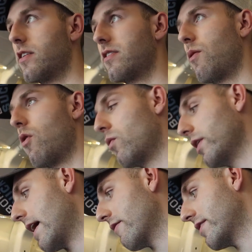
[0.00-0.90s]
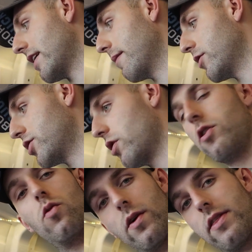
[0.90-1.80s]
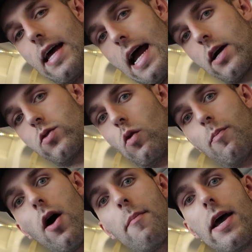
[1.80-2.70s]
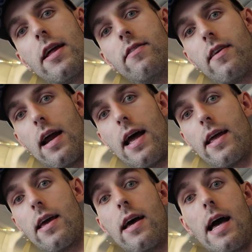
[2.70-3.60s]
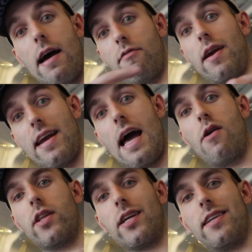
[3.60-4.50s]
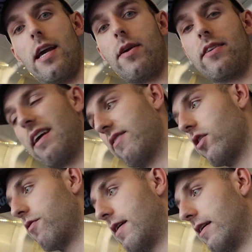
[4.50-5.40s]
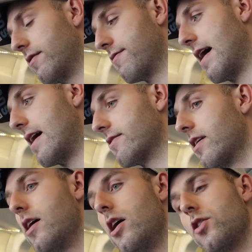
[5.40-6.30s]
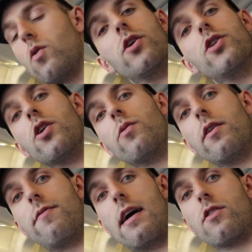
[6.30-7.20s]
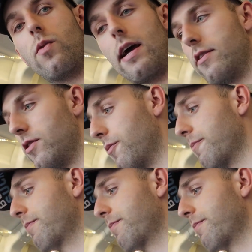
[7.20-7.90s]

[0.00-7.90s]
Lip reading: Just because I won't really have the time to show you with the actual pump heads that I have right now in the containment, because I have to go fairly fast. So I want to show you really fast what I do.